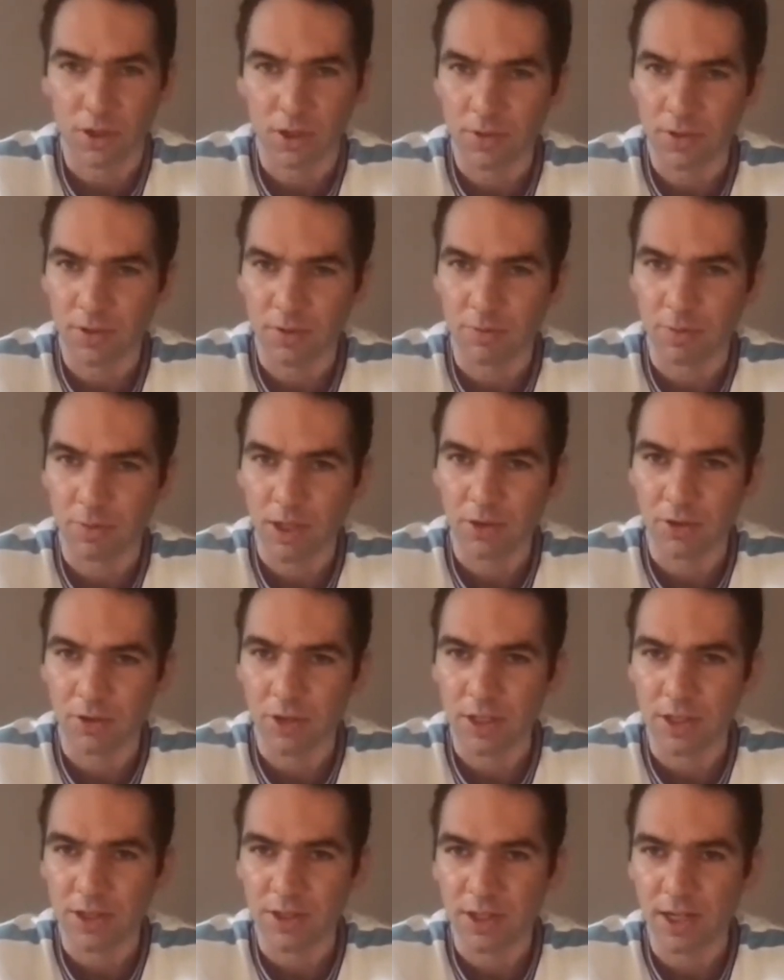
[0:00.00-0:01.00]
I think if
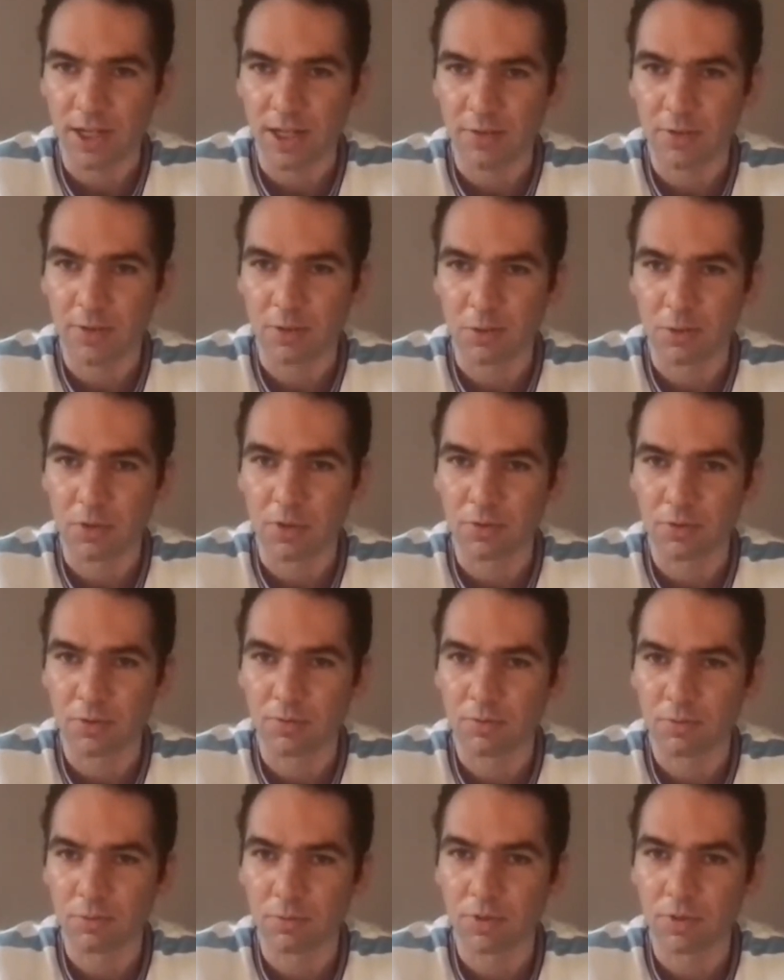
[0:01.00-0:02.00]
Pellegrini stayed, I think we would have
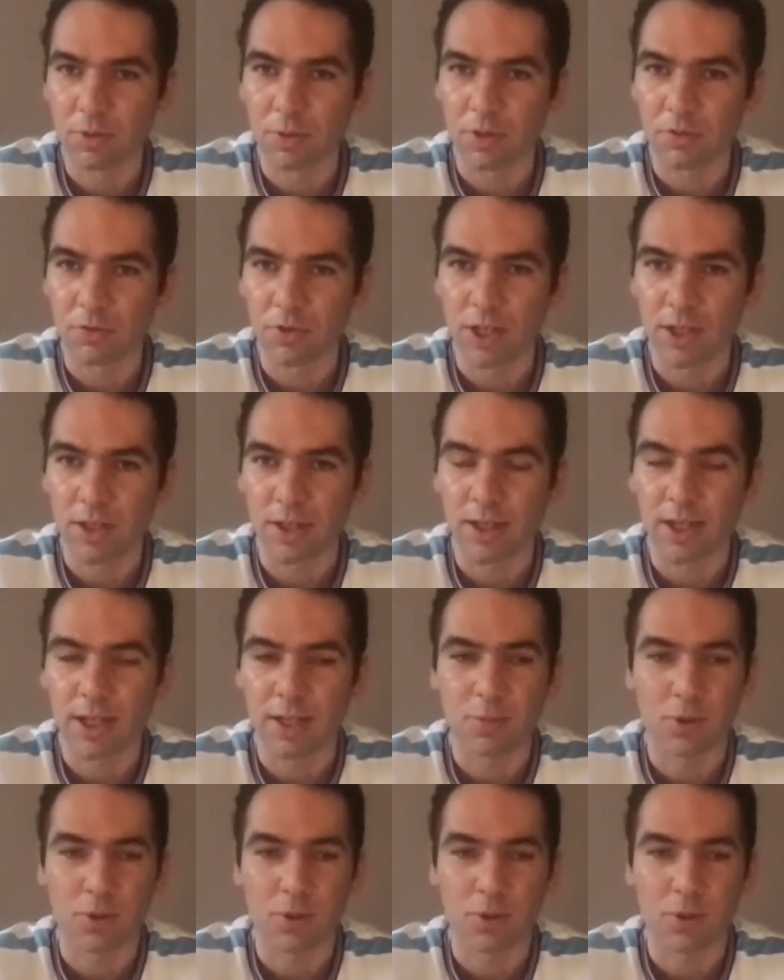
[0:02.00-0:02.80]
would have been relegated.